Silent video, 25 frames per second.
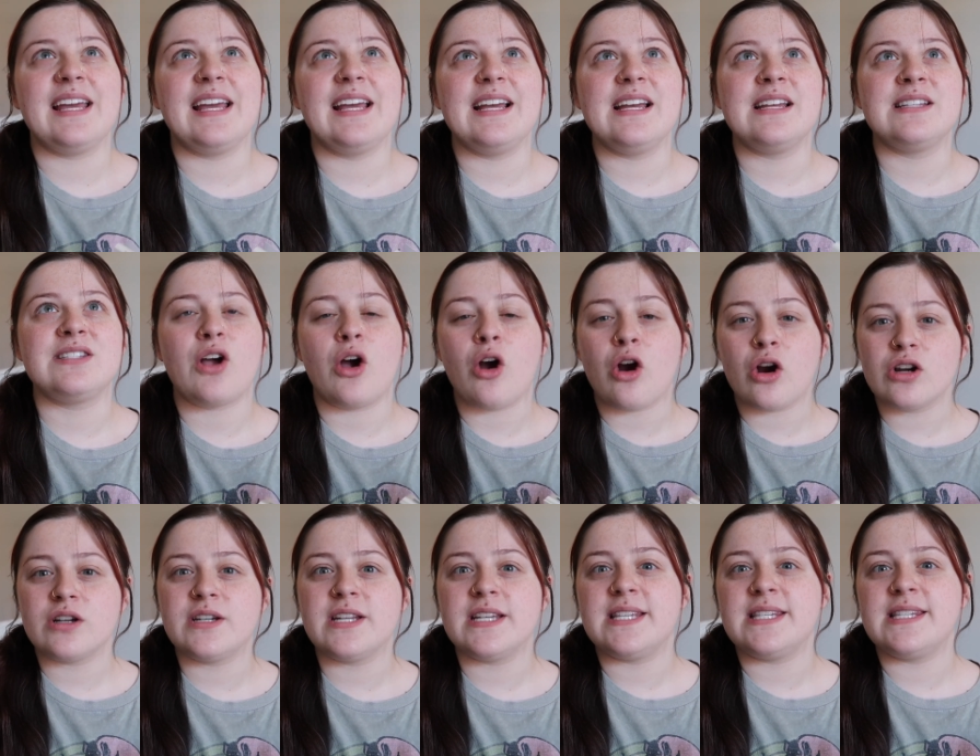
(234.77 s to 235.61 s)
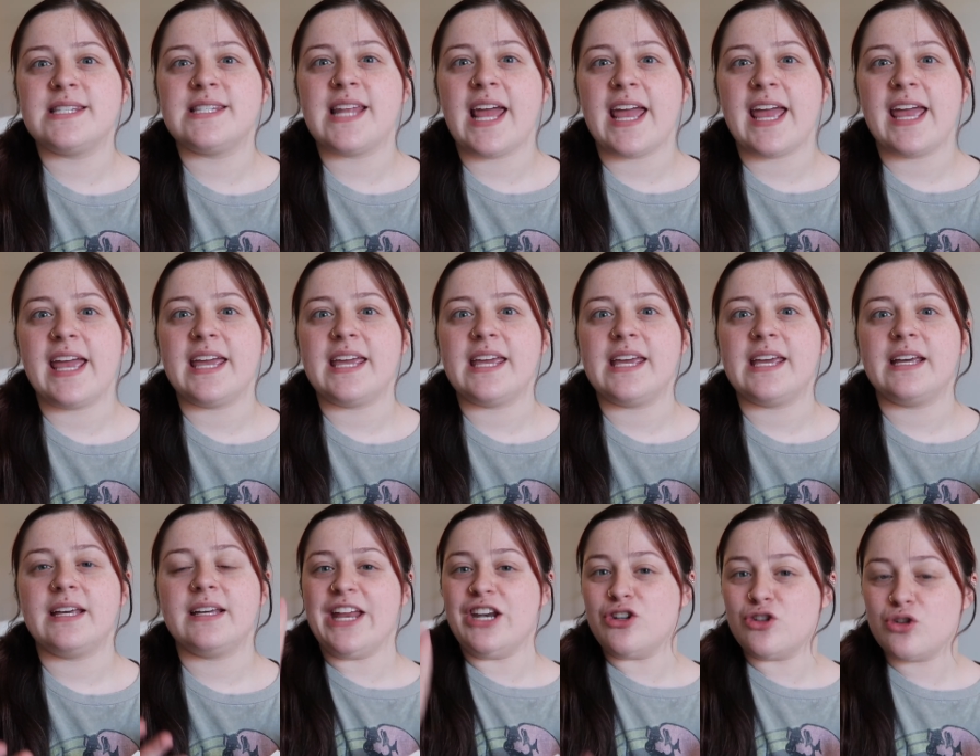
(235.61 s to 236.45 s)
it's hard to stay
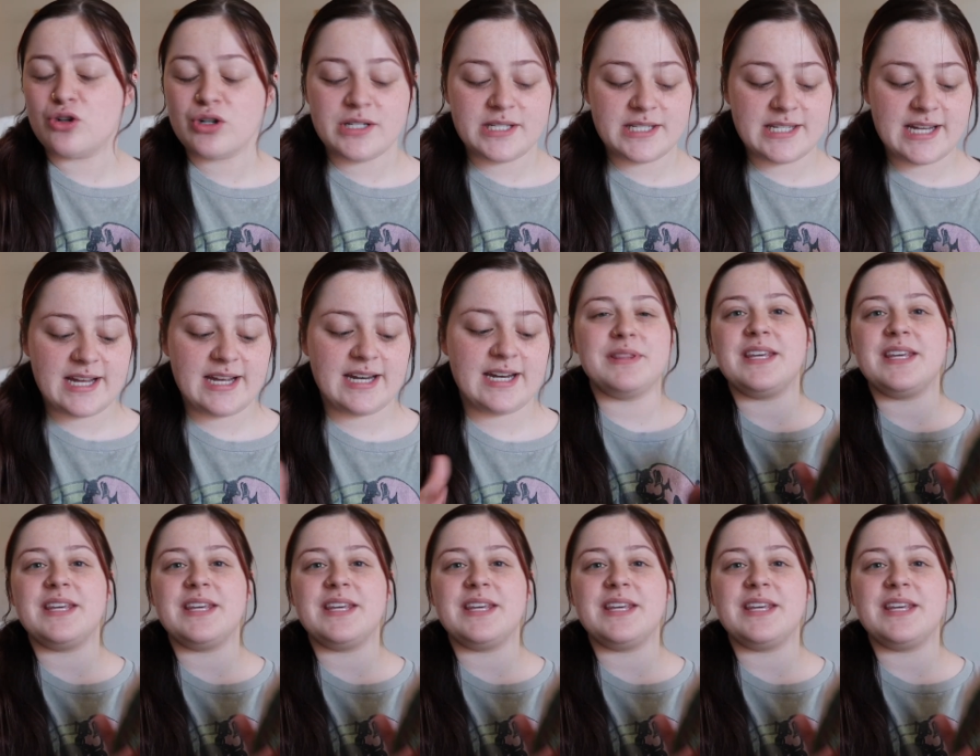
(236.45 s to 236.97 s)
interested.